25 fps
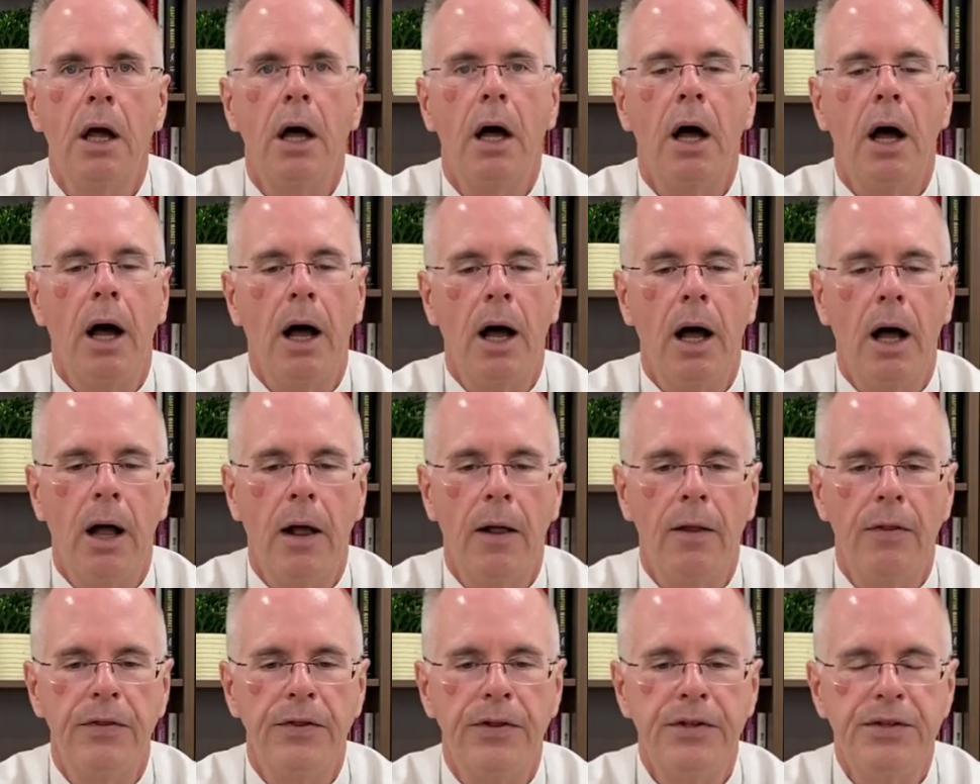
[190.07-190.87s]

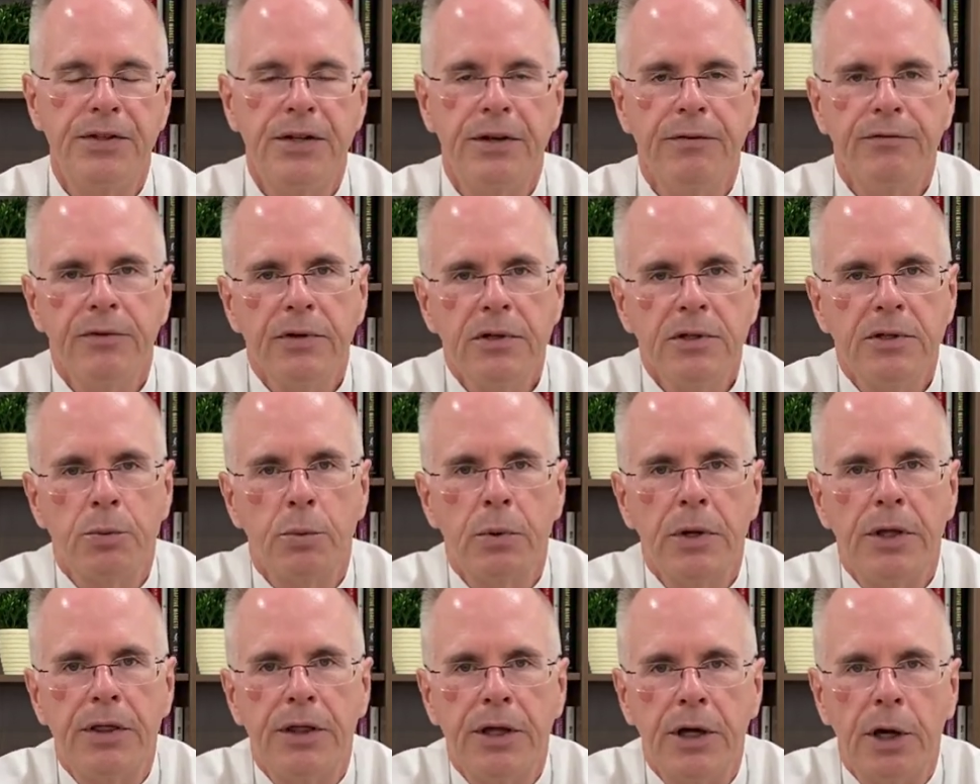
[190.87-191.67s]
Uh, the difference
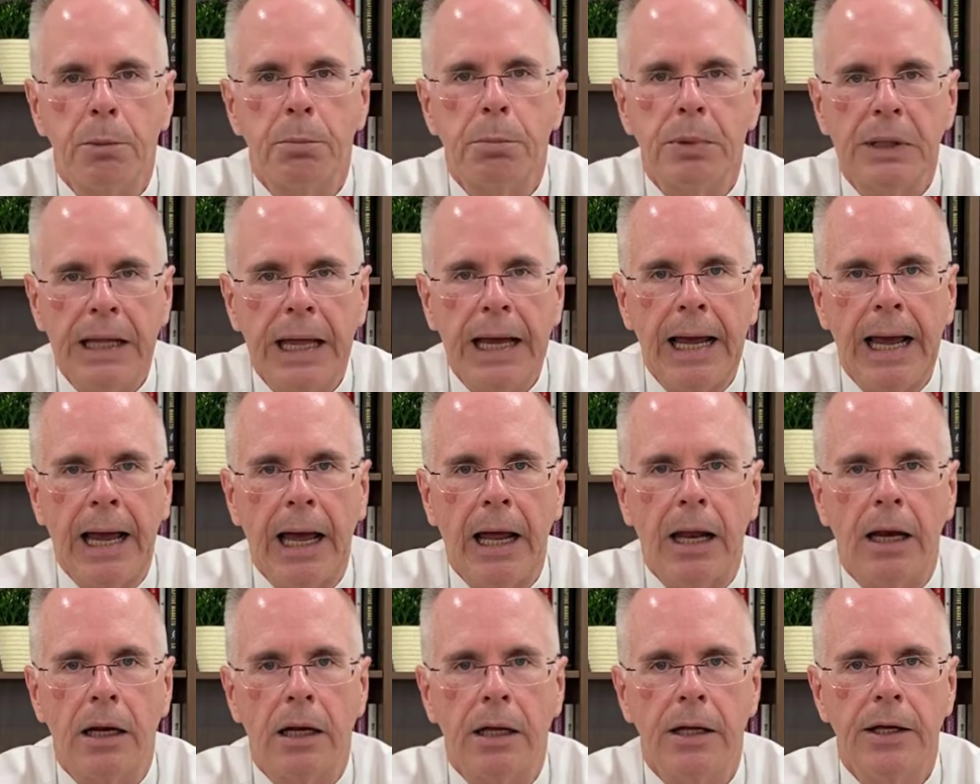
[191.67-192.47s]
with their
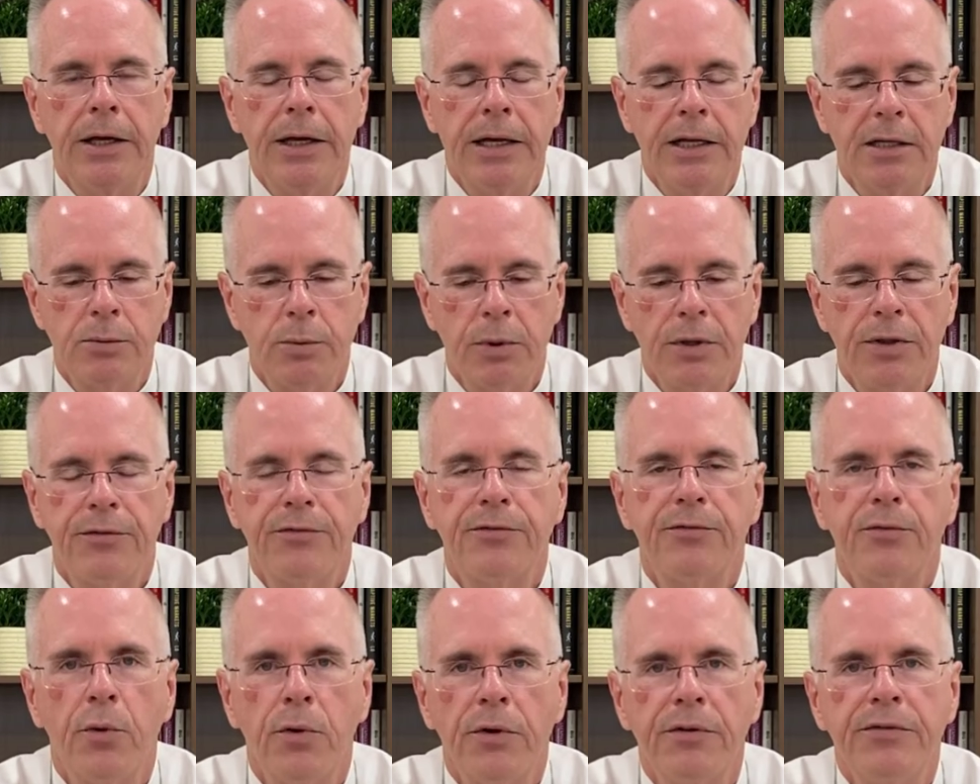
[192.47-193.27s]
plan is with a
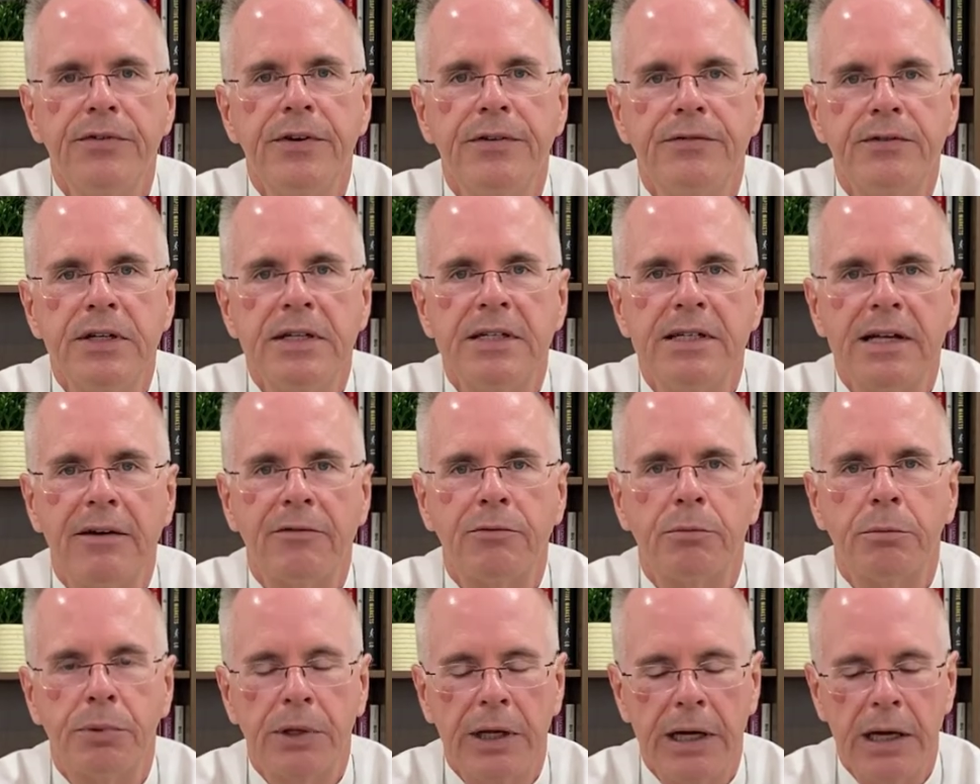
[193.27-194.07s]

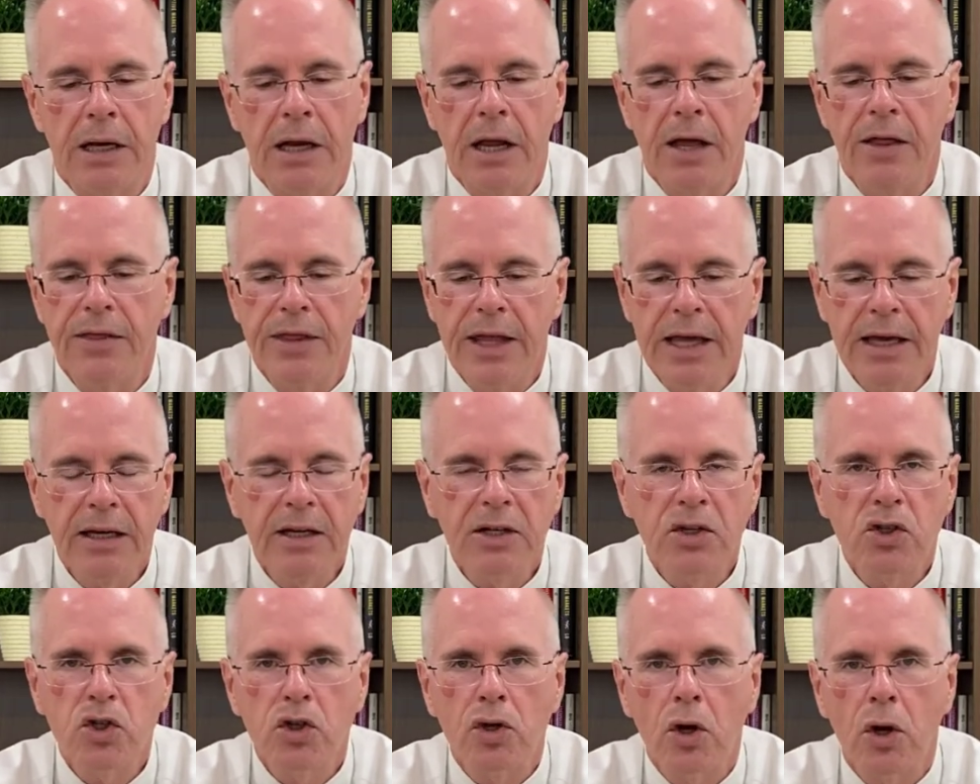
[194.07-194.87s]
457 plan, they
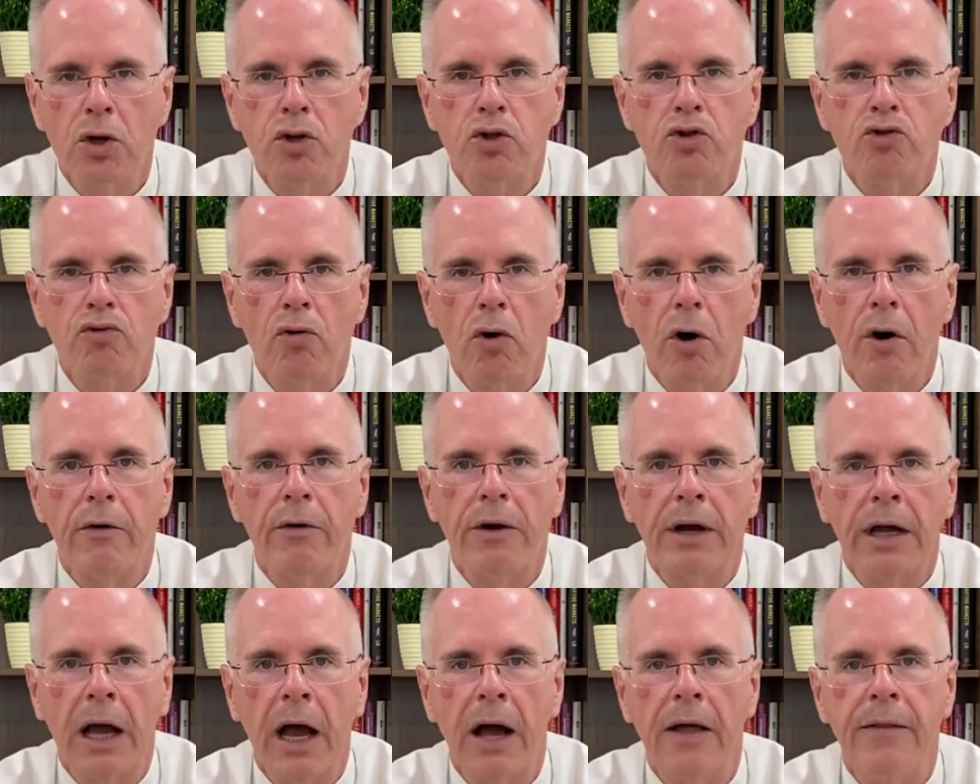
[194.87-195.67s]
can start
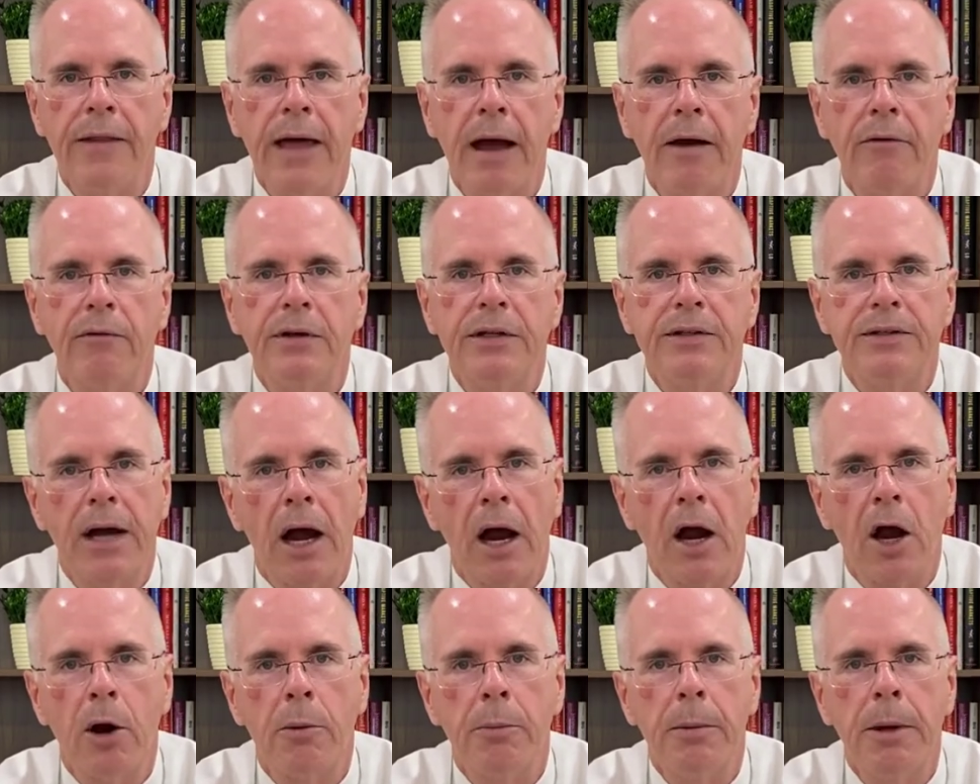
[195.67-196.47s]
drawing on that
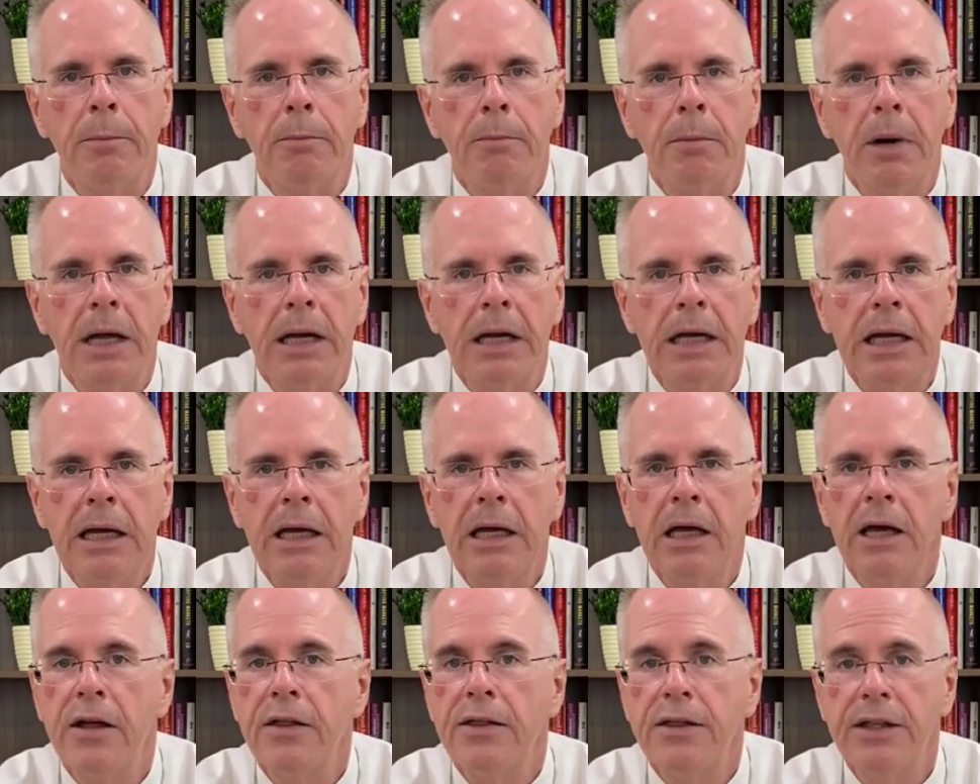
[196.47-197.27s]
retirement
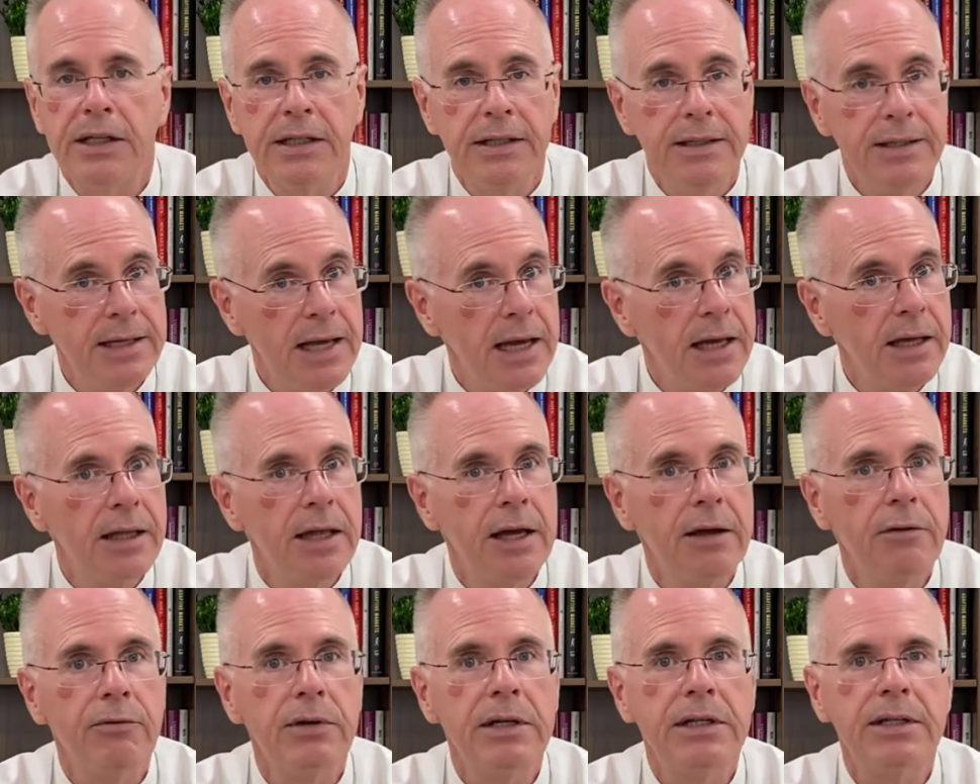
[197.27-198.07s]
money the day
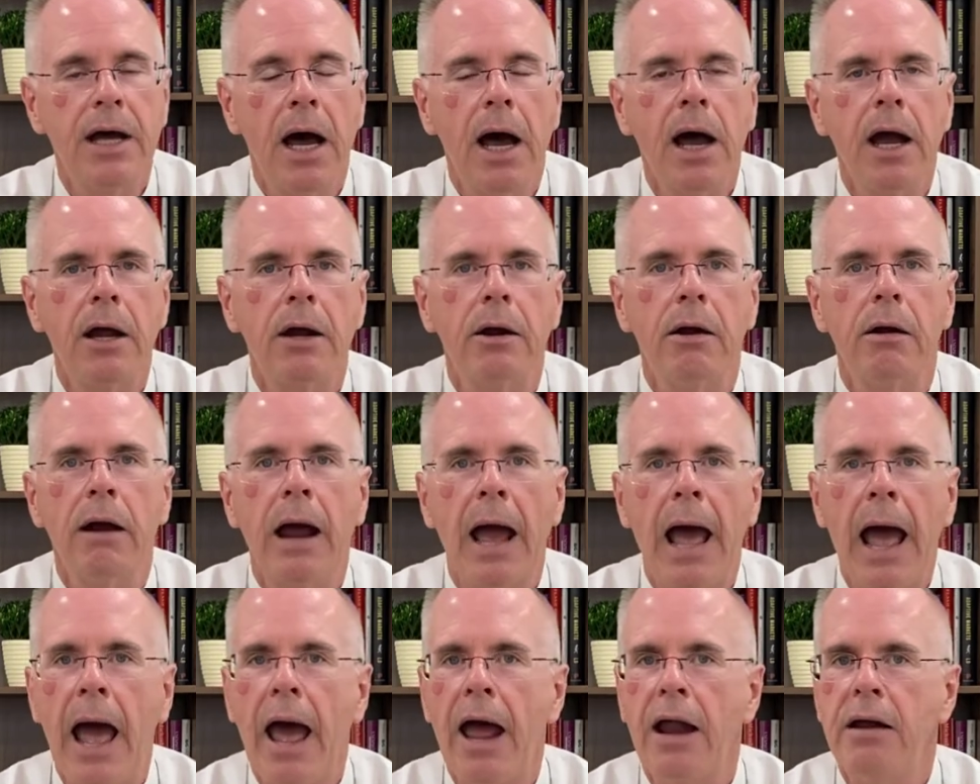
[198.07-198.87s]
they retire
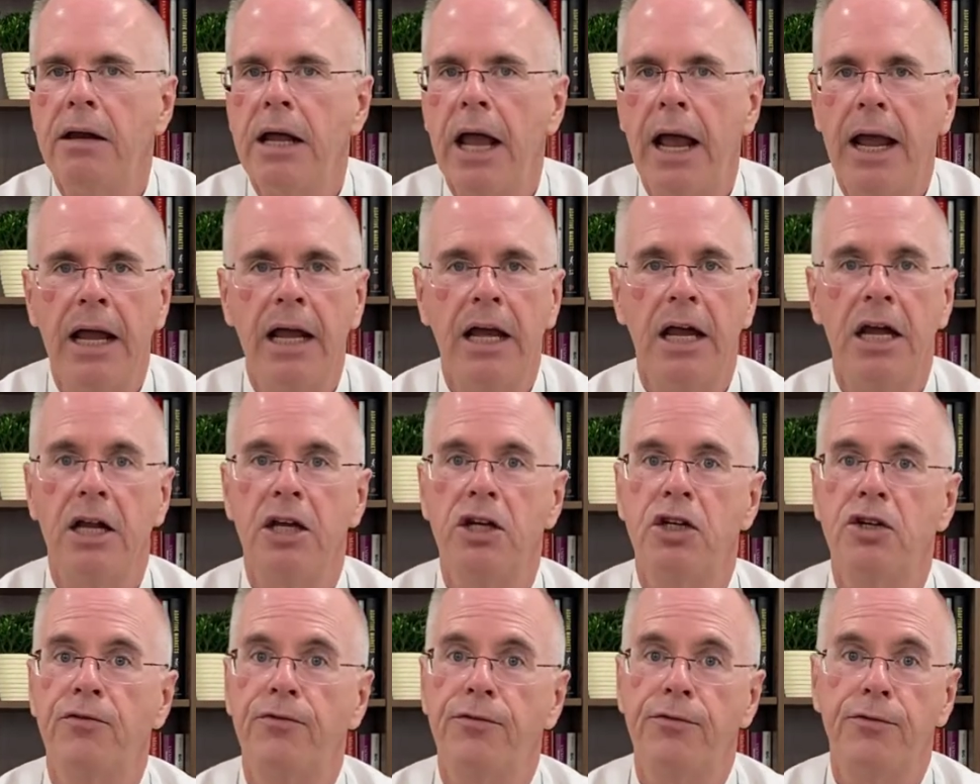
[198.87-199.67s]
at
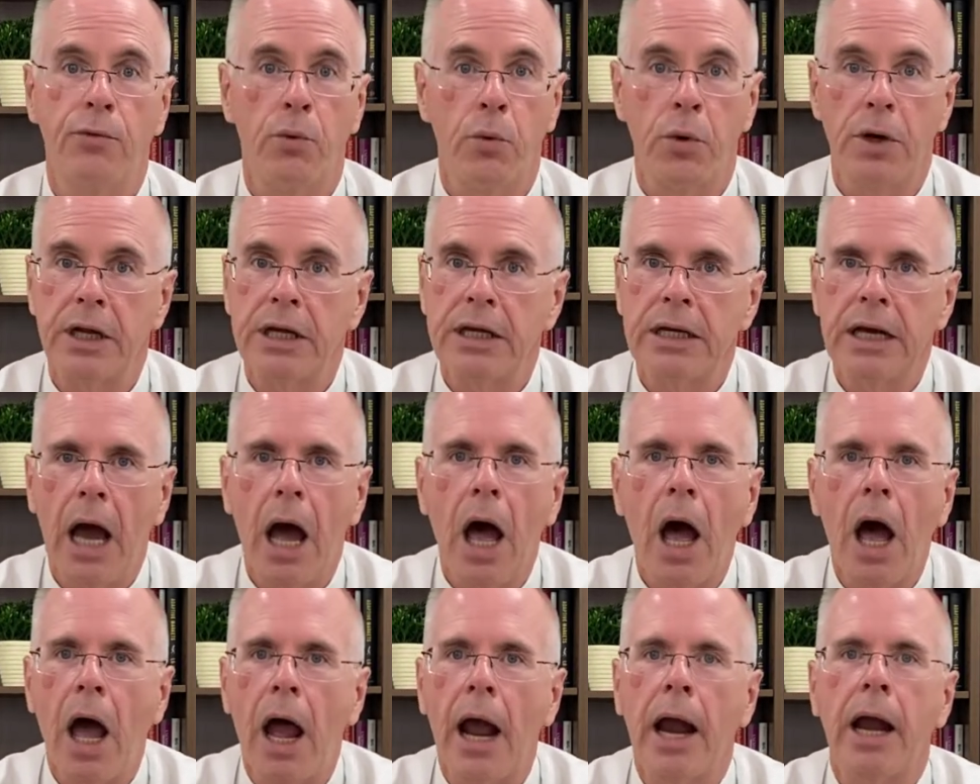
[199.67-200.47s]
age
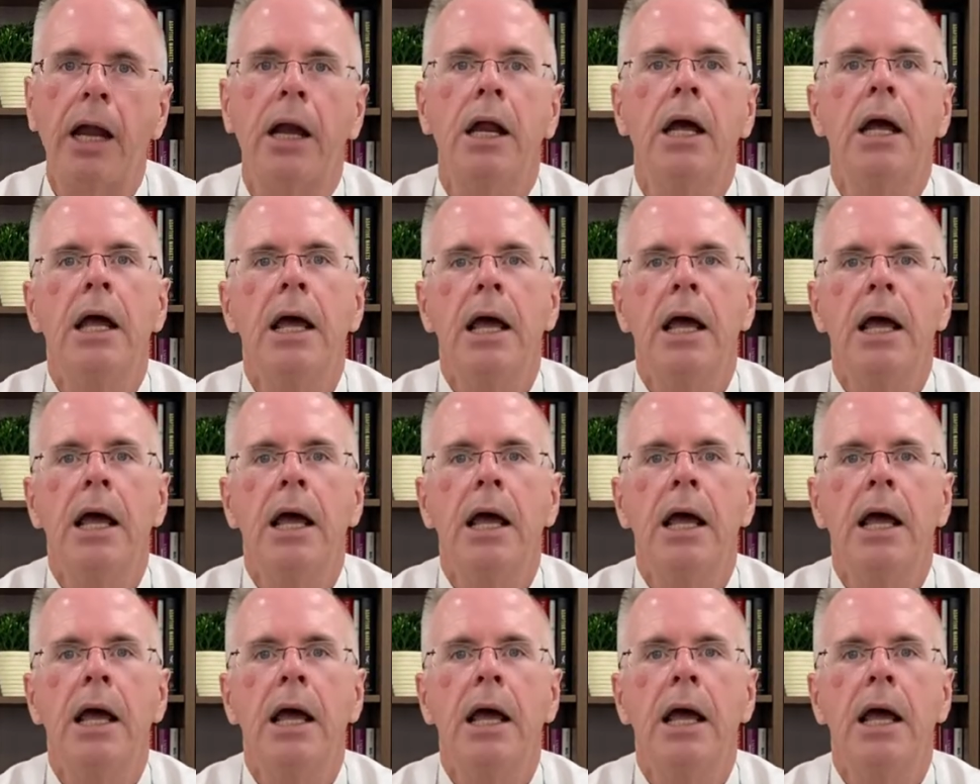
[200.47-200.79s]
49.